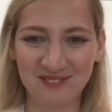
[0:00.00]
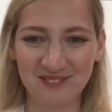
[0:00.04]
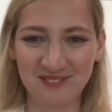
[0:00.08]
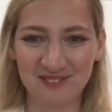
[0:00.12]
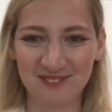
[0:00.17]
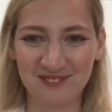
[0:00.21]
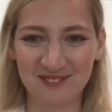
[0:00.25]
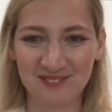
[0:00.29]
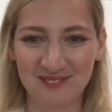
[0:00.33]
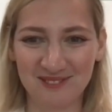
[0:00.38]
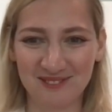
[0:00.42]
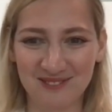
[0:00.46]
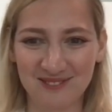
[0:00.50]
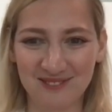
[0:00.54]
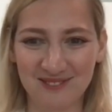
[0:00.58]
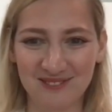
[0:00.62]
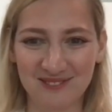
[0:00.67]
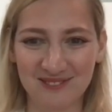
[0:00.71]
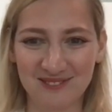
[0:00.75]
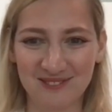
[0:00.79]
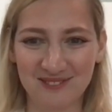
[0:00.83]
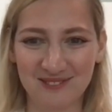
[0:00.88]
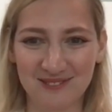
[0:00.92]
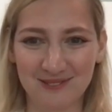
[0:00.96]

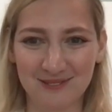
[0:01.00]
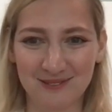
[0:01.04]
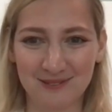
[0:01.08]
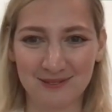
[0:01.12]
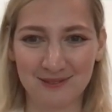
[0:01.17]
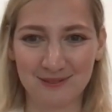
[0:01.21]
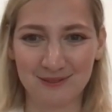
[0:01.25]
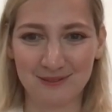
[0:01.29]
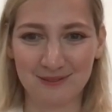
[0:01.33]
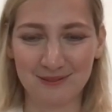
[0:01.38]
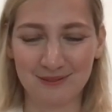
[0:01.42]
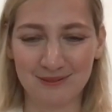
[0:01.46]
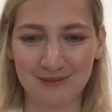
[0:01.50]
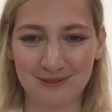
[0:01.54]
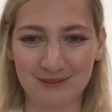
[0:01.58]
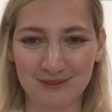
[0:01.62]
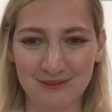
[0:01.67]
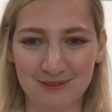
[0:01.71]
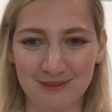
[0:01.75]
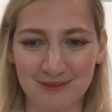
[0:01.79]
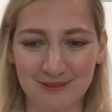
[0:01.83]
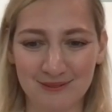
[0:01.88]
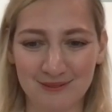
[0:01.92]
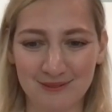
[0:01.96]

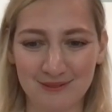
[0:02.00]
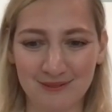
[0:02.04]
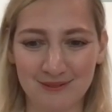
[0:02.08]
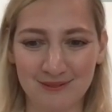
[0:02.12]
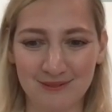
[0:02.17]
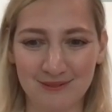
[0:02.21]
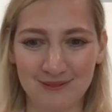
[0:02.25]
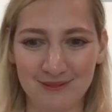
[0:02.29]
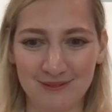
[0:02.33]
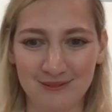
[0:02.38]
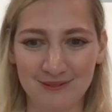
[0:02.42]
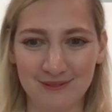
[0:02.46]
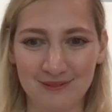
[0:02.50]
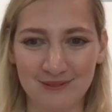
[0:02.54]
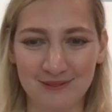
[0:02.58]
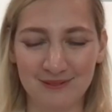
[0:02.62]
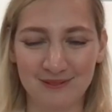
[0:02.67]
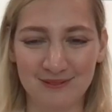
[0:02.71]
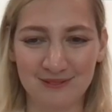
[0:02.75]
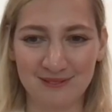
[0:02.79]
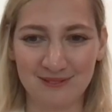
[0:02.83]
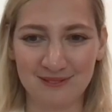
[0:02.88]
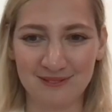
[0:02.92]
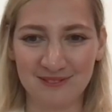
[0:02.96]

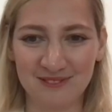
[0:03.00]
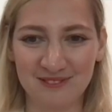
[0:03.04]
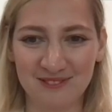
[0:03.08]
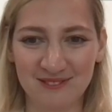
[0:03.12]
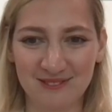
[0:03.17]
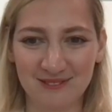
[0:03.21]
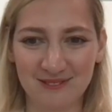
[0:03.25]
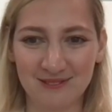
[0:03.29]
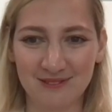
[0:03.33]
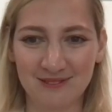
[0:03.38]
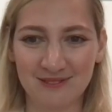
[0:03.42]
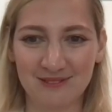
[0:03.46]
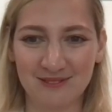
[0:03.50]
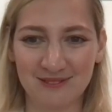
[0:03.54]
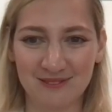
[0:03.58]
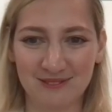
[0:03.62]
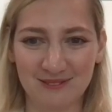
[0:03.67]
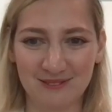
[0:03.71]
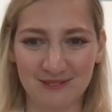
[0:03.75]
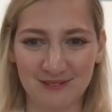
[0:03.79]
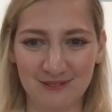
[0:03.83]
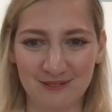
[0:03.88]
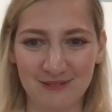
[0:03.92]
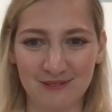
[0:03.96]

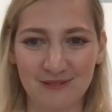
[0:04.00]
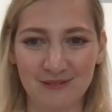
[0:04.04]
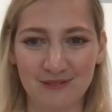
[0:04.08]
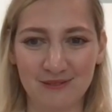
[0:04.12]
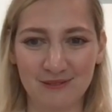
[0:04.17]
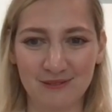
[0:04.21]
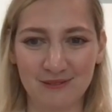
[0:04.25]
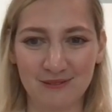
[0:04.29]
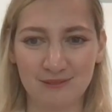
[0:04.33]
(silent)